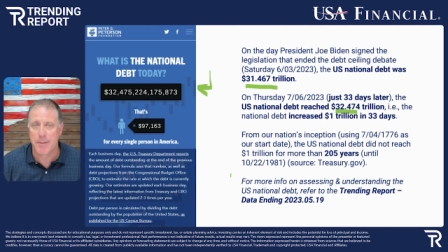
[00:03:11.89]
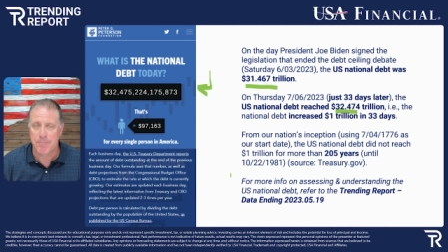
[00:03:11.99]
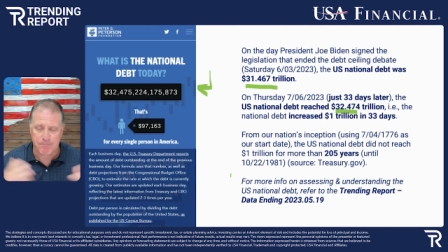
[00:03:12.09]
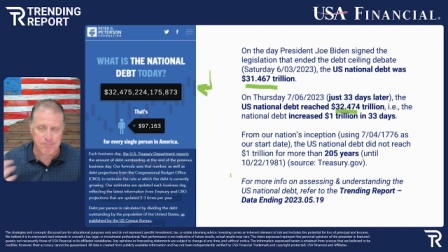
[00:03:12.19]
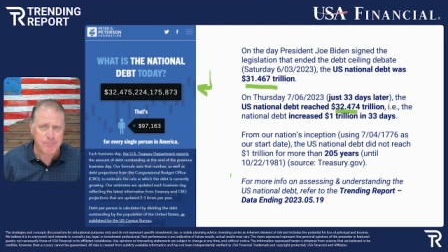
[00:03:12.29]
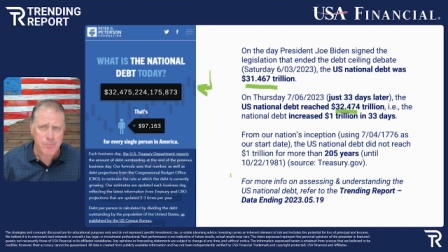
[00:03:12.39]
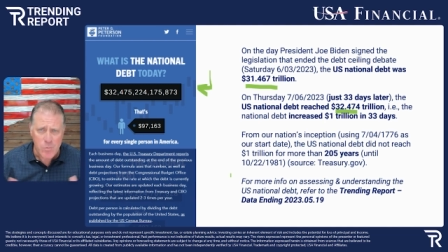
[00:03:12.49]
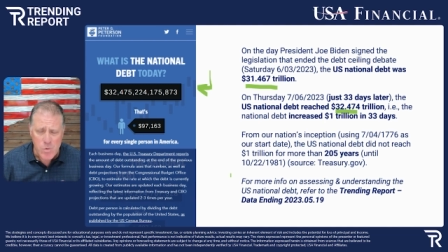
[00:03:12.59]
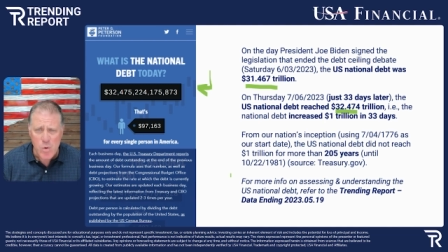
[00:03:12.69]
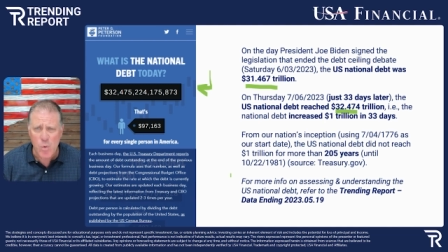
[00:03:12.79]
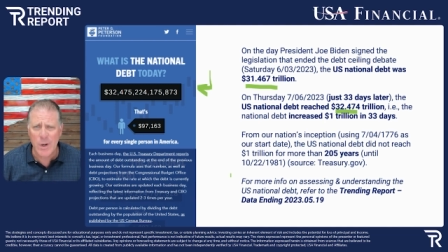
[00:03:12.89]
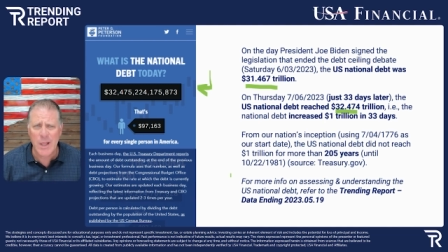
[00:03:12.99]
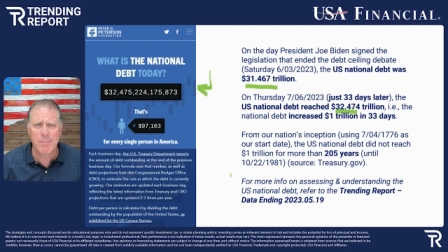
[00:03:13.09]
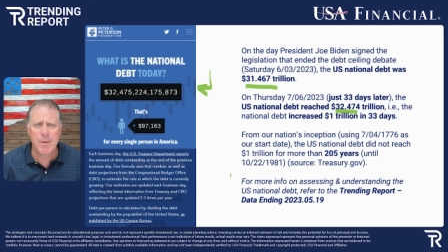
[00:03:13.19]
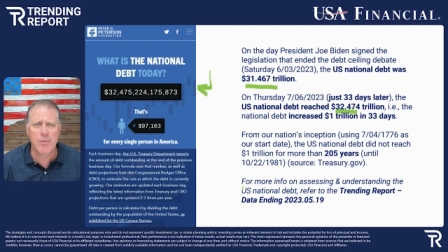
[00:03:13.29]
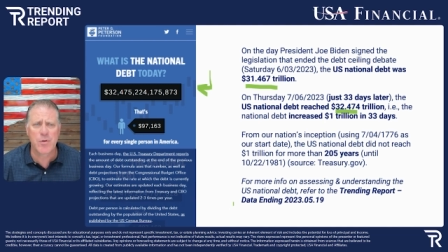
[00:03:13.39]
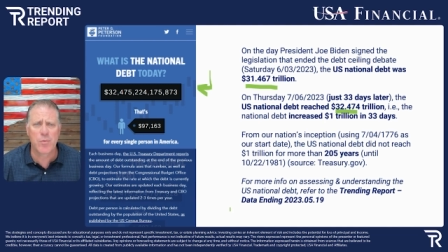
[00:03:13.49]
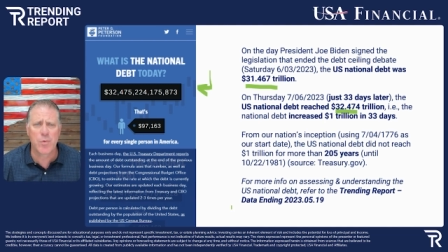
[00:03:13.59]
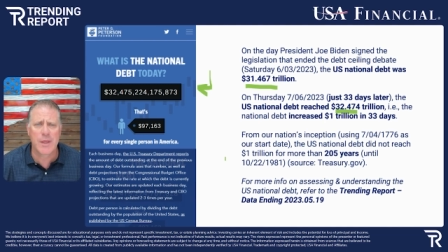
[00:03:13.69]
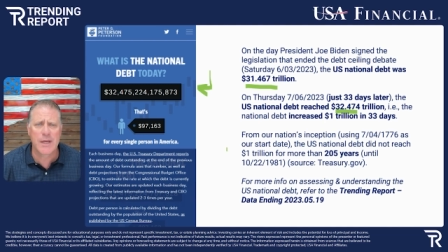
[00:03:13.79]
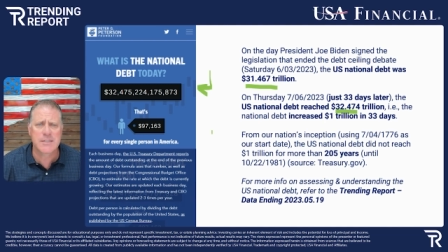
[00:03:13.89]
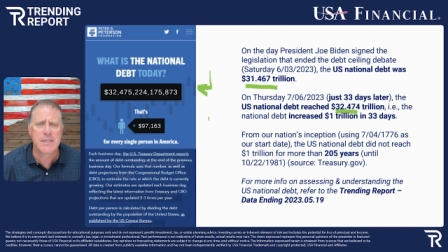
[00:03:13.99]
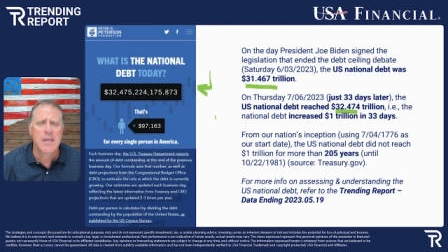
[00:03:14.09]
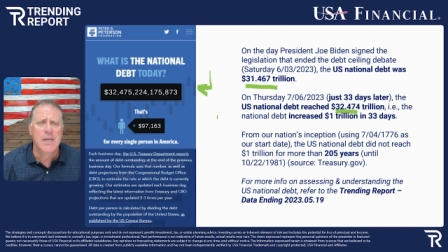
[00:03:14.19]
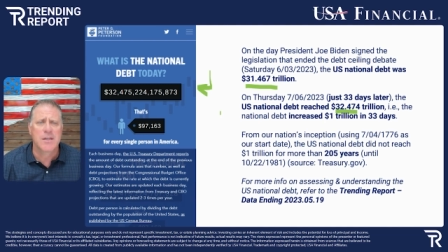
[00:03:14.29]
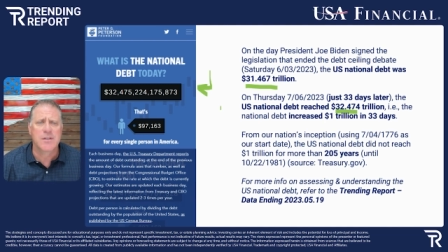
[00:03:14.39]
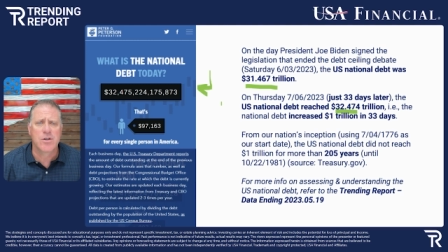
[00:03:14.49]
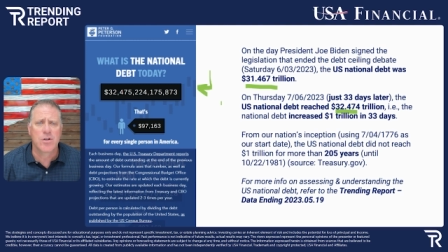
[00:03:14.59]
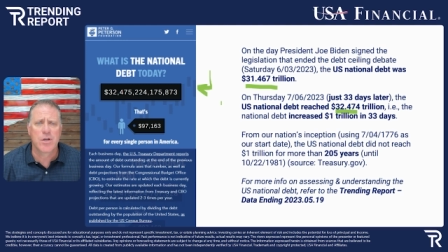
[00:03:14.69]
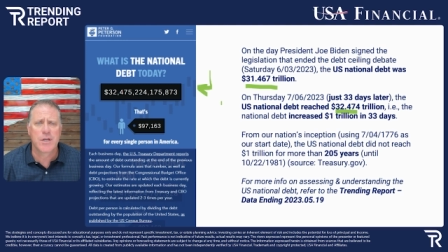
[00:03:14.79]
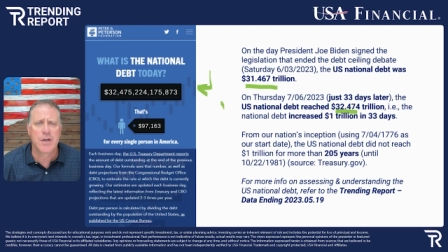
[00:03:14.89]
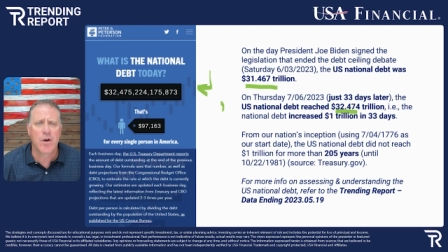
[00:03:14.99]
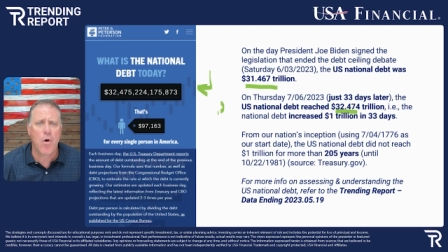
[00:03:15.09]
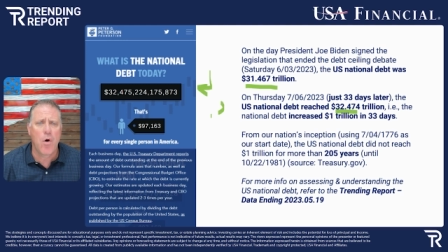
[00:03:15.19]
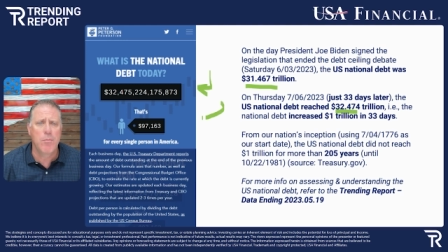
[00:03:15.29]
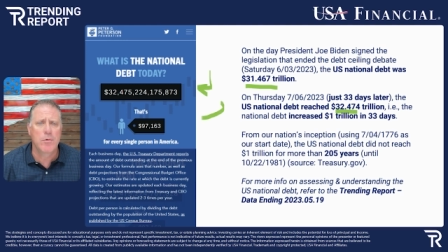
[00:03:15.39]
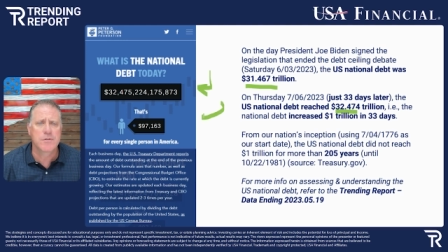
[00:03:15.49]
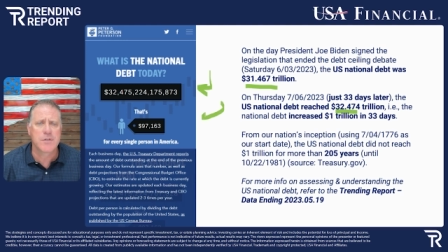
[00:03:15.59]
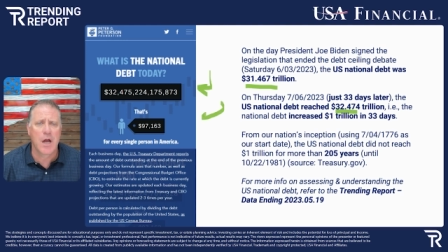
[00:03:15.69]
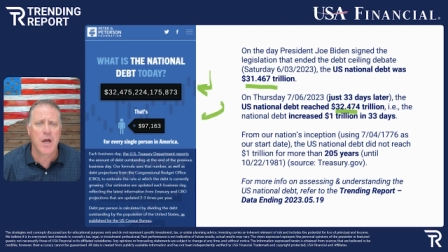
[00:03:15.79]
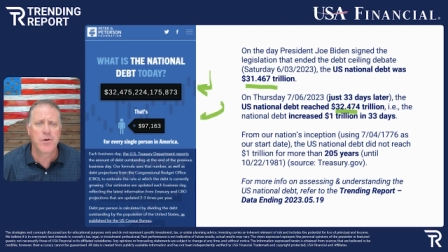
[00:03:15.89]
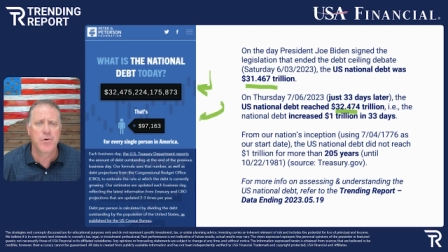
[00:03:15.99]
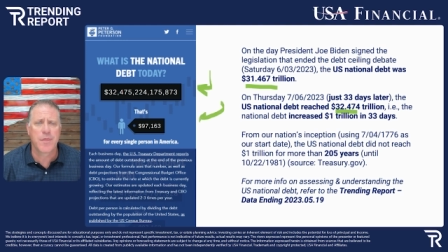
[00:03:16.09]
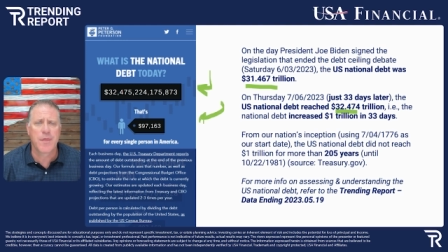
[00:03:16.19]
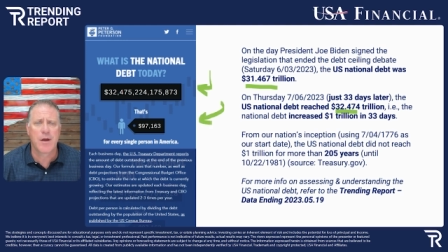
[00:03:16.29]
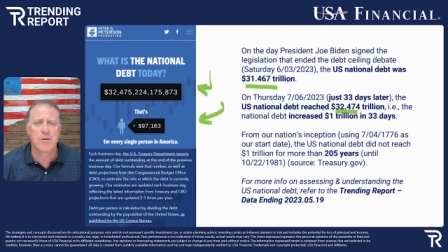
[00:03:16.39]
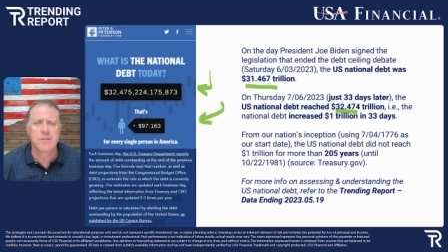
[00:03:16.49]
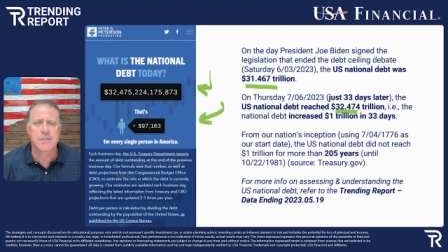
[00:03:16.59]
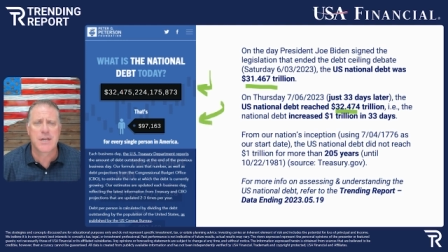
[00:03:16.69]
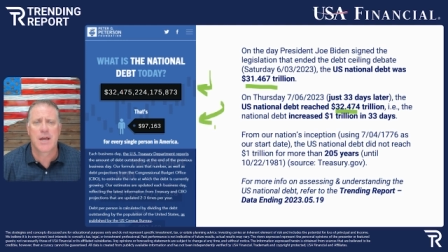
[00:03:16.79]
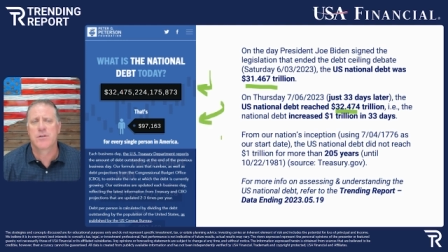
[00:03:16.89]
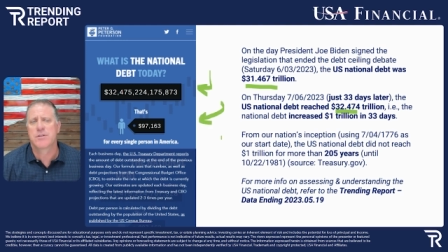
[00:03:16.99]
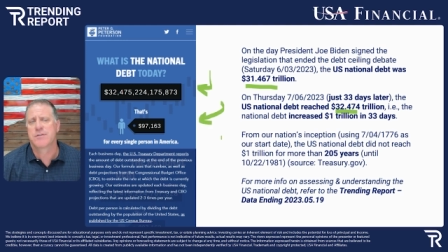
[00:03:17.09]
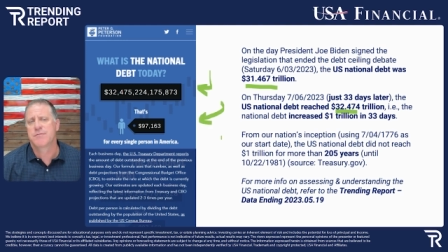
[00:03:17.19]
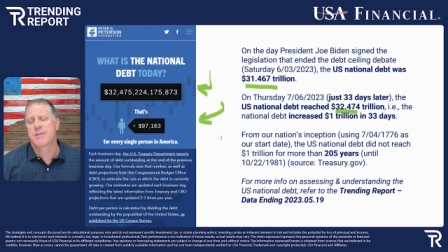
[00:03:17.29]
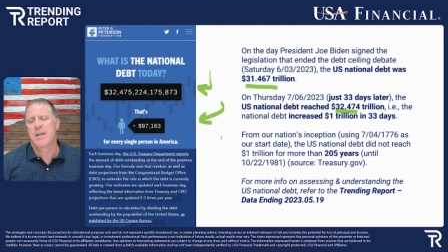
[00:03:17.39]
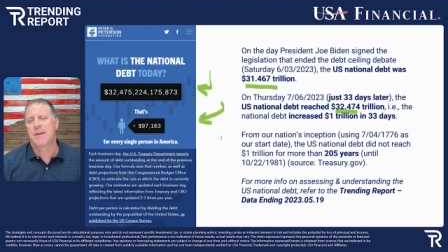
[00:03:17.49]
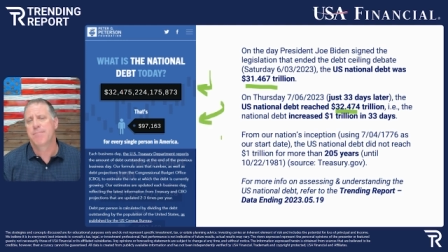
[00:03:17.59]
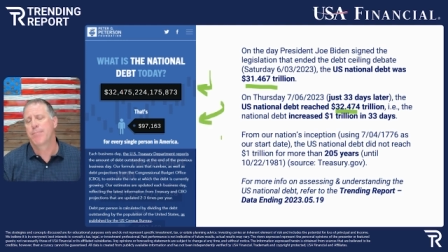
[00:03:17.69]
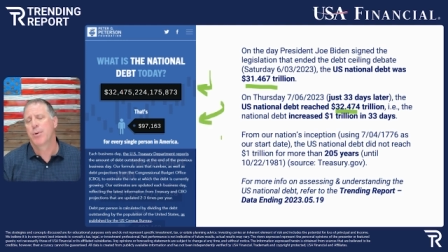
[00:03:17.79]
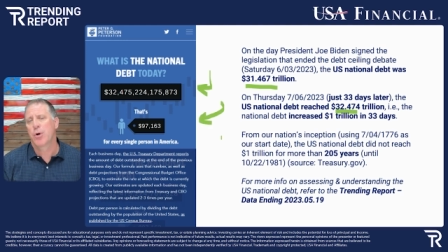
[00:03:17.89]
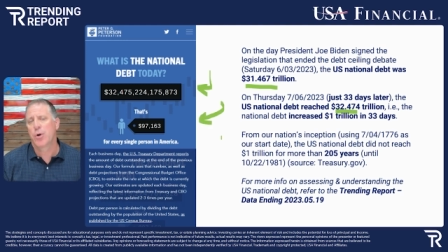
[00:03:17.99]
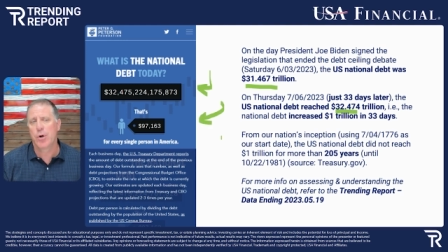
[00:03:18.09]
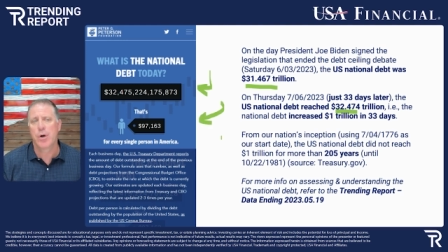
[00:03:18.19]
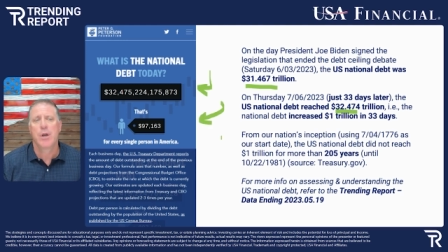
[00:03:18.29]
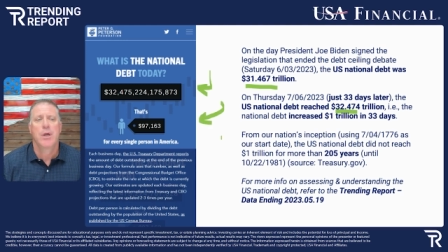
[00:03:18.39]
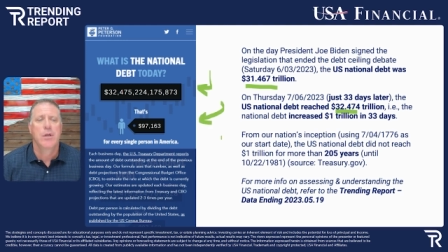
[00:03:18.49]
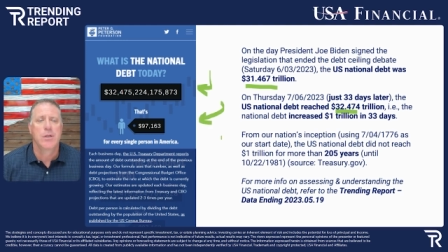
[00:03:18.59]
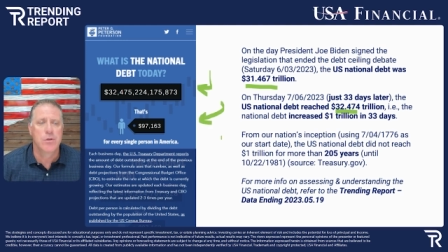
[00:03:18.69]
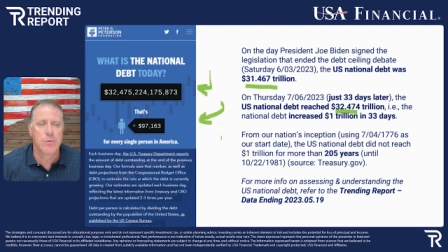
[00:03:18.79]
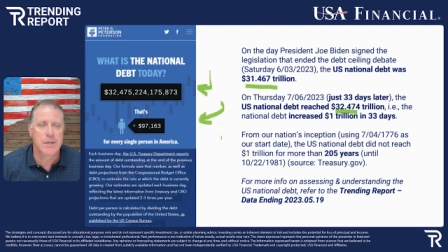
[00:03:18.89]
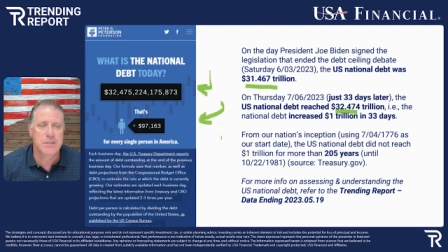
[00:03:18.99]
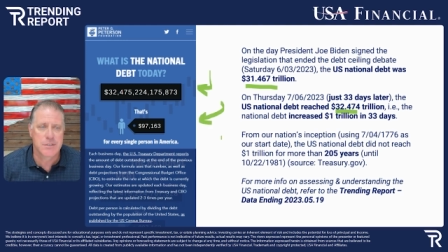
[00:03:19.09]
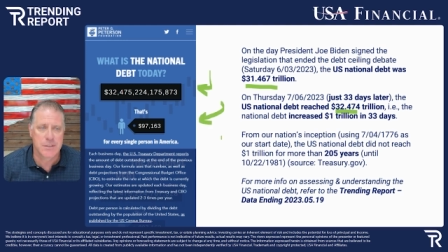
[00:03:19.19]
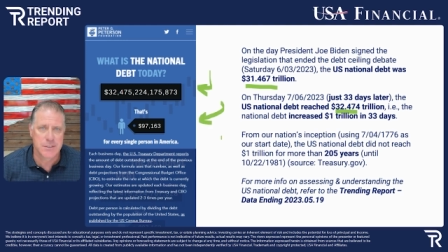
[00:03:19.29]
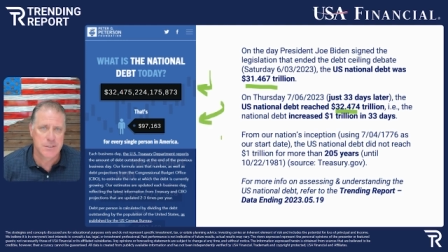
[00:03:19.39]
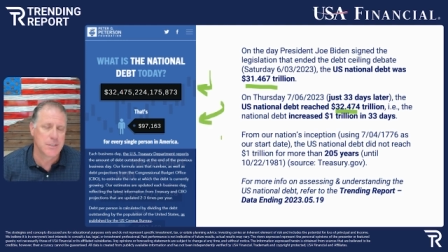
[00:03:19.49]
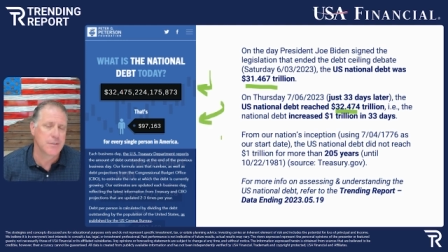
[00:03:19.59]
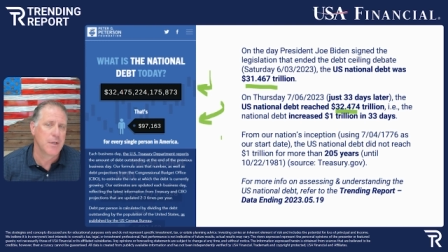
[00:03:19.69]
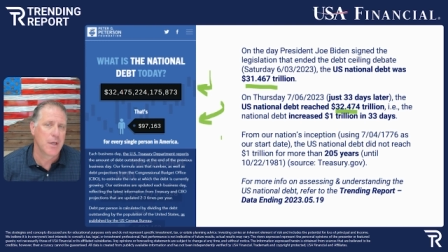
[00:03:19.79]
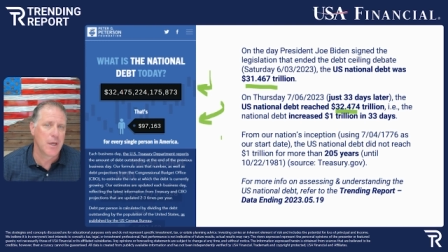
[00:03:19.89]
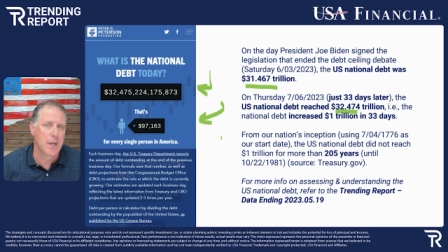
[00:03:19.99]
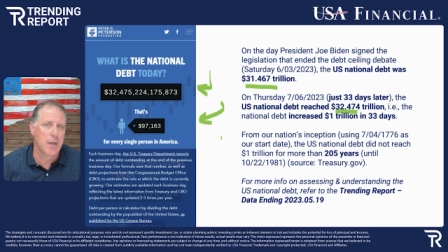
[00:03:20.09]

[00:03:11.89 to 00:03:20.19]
But what a lot of people don't realize is that you're looking at almost $100,000 of debt per U.S. citizen